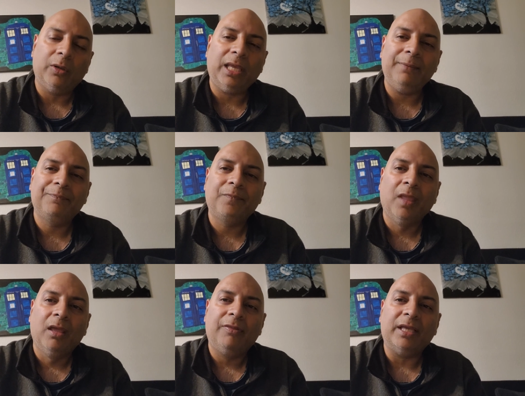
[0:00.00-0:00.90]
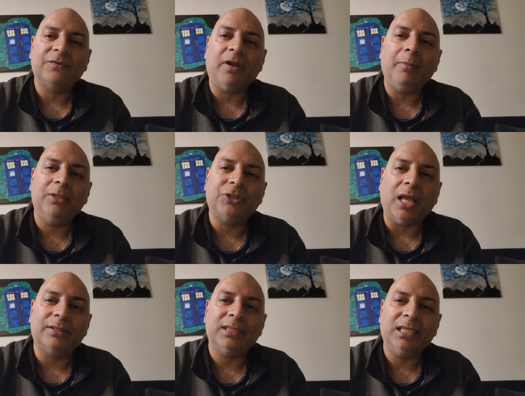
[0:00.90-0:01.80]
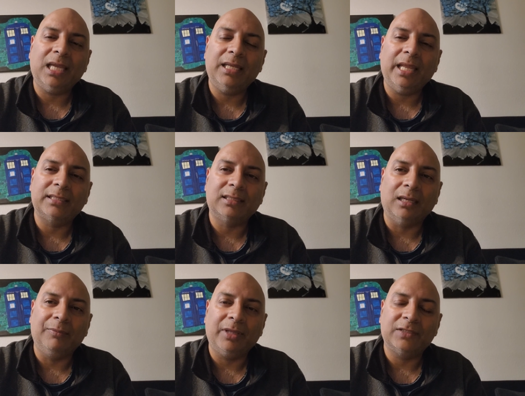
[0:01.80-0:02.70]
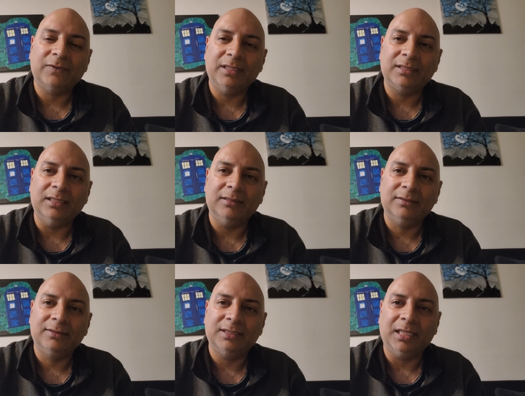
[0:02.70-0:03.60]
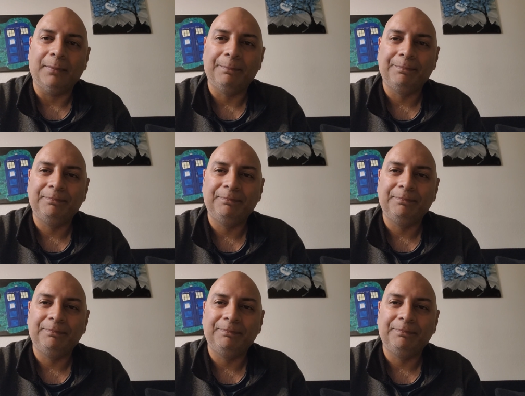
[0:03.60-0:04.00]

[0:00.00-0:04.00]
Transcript: Okay, thanks very much, I'll see you again next time, thanks for listening, see ya.